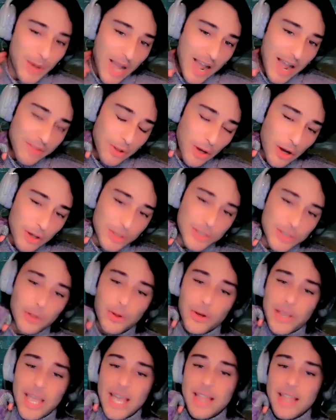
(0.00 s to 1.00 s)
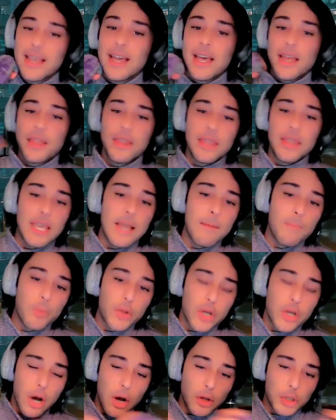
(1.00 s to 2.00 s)
You have to also look at the
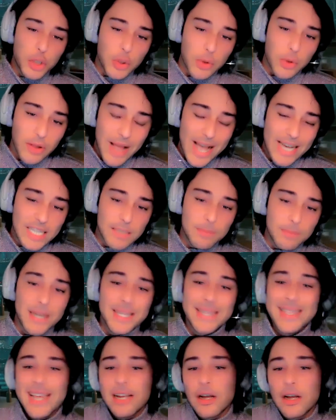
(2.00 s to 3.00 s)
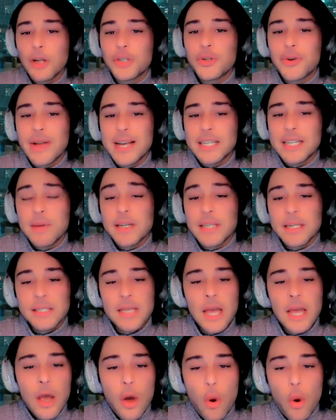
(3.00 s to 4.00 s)
cultural aspect. And that cultural aspect
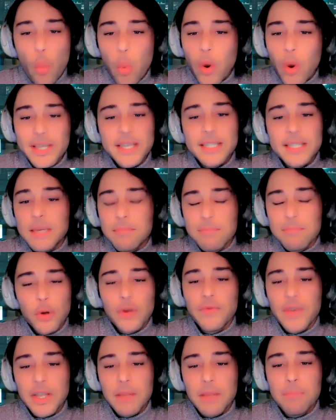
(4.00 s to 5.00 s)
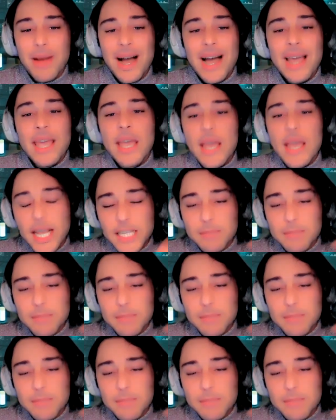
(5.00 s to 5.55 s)
is, what is it motivated by?